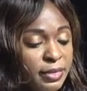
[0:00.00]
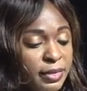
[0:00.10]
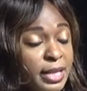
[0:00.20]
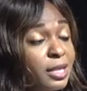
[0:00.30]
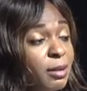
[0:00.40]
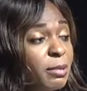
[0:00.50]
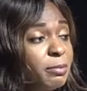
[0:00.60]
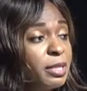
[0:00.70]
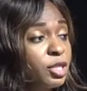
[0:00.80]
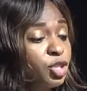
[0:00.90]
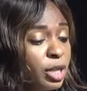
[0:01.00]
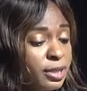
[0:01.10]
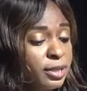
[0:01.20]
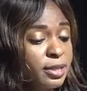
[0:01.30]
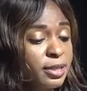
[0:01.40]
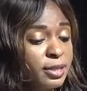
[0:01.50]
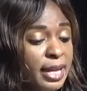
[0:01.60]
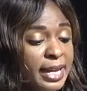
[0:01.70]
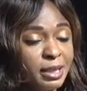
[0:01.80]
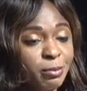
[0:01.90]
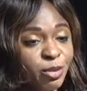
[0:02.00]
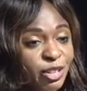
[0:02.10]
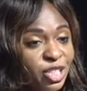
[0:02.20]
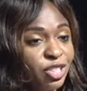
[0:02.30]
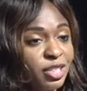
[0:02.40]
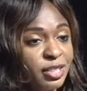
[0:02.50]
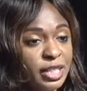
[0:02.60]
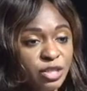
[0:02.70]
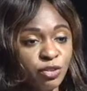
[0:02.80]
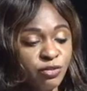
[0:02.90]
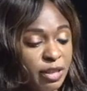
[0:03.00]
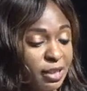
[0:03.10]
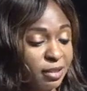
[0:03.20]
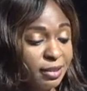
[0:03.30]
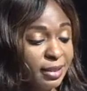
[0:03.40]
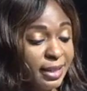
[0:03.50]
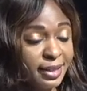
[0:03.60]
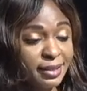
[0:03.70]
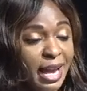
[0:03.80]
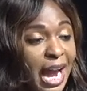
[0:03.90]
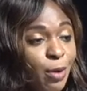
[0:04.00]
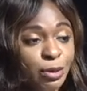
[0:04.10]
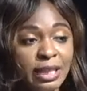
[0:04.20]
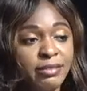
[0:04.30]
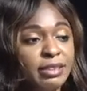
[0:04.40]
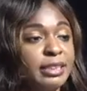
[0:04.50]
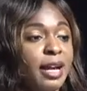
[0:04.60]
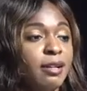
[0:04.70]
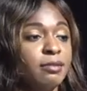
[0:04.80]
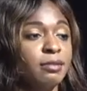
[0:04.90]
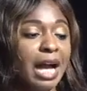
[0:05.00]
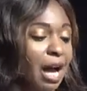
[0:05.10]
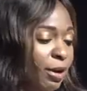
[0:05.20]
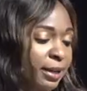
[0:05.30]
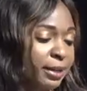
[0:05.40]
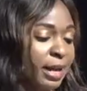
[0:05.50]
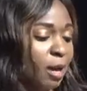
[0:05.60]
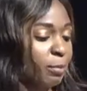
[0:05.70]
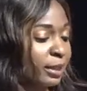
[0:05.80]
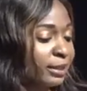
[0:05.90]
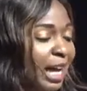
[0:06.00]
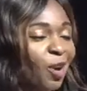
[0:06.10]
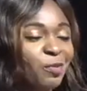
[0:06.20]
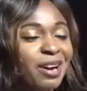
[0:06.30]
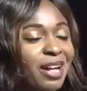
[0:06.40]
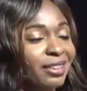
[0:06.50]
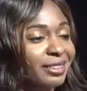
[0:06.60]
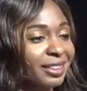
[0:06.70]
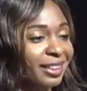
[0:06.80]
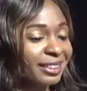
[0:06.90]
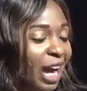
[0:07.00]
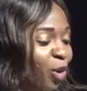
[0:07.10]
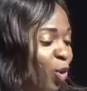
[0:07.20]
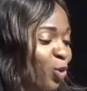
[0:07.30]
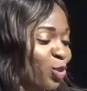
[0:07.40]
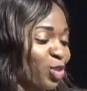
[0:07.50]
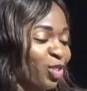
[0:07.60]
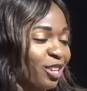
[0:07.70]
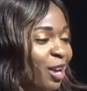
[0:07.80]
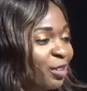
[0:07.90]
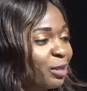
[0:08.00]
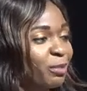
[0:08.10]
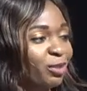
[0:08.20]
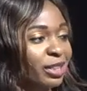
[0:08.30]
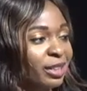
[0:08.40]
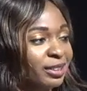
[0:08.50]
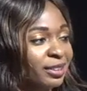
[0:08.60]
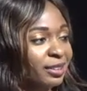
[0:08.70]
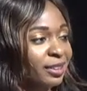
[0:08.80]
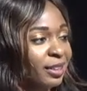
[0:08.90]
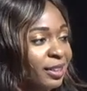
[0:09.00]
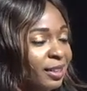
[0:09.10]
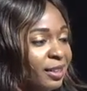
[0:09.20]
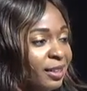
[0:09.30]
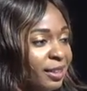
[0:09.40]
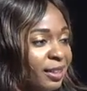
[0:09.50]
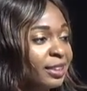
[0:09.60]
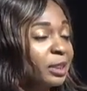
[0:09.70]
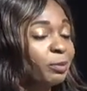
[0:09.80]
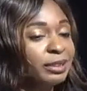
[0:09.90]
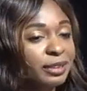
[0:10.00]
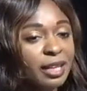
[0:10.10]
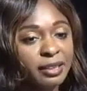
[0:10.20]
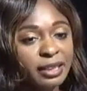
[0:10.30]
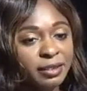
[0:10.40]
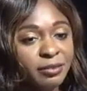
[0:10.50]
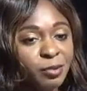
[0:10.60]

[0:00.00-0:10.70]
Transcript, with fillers: This commitment to justice and liberation is revealed in our lifestyle, our economics, our politics, our culture, our communities is expressing our love.